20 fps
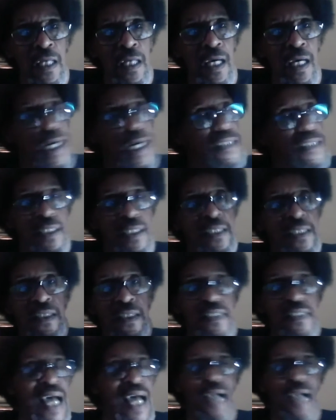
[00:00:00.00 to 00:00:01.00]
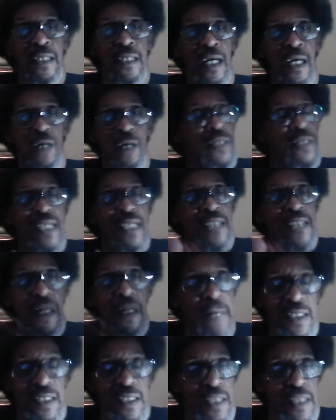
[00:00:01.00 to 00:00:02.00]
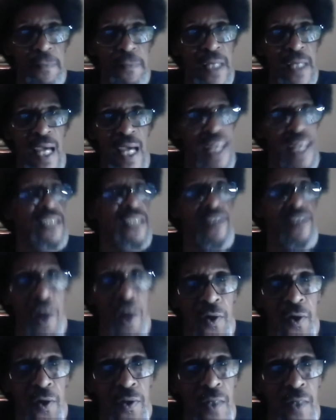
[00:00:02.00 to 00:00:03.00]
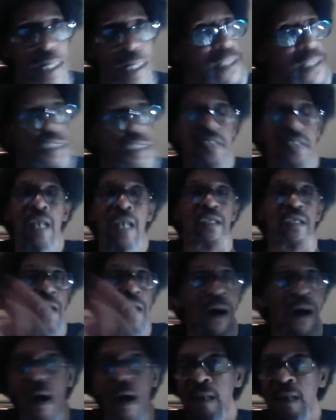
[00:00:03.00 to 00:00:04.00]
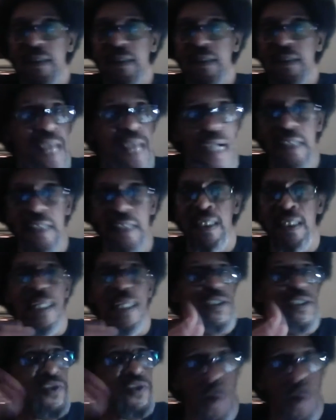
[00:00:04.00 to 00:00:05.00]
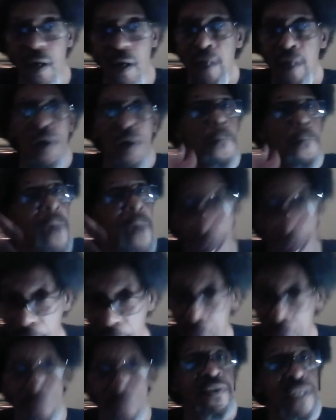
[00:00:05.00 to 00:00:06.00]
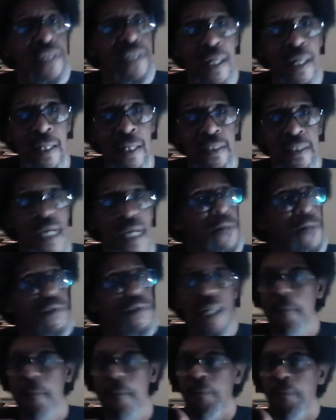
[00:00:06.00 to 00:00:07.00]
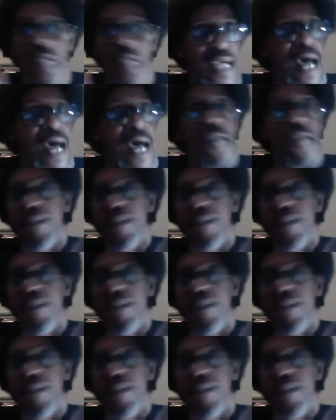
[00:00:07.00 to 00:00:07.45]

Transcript: And this is not, we're not talking about something anecdotal. These are long standing historical patterns that play out